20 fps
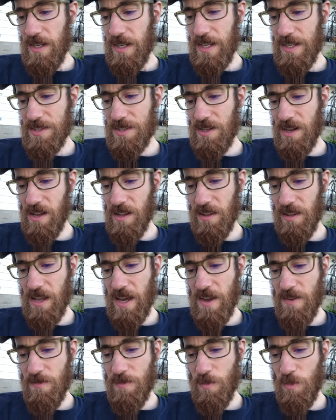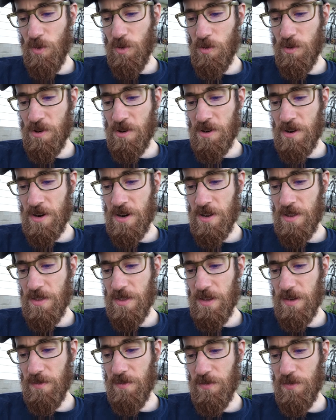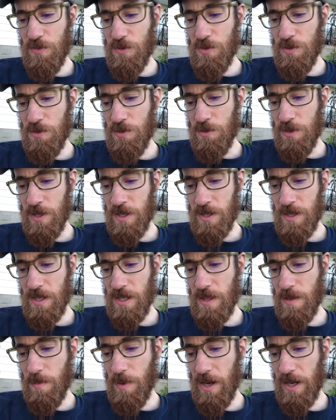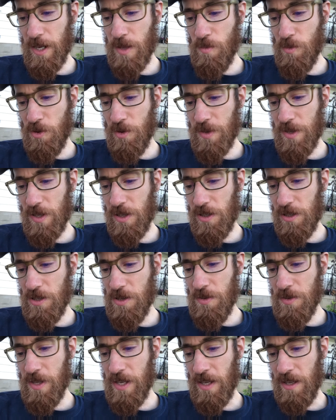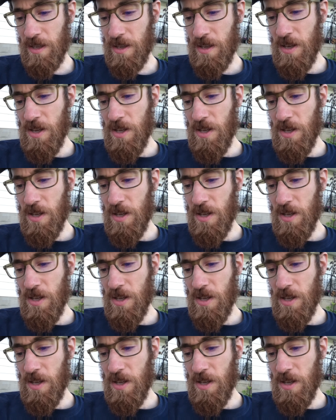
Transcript: Is not life more than food, and the body more than clothing?